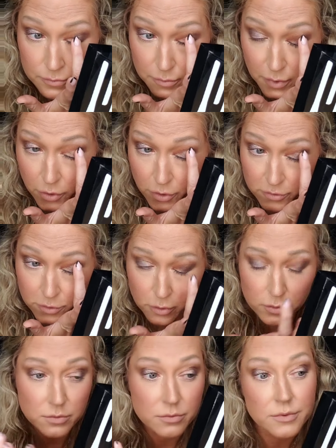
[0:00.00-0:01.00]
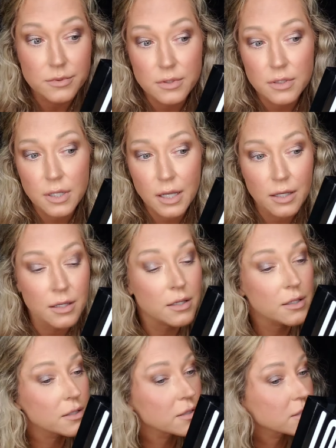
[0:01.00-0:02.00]
Beautiful.
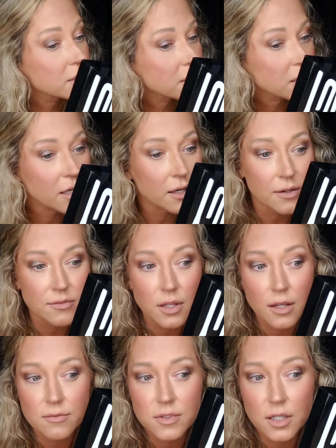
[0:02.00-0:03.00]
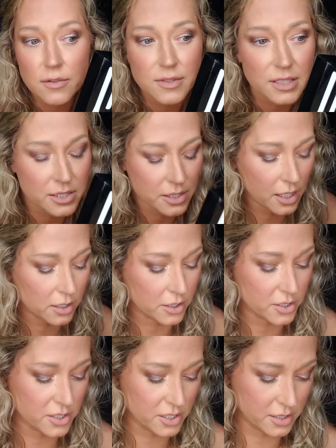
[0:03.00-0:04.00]
Love, love, love these
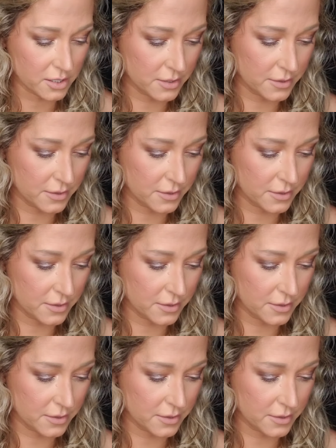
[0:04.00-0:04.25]
colors.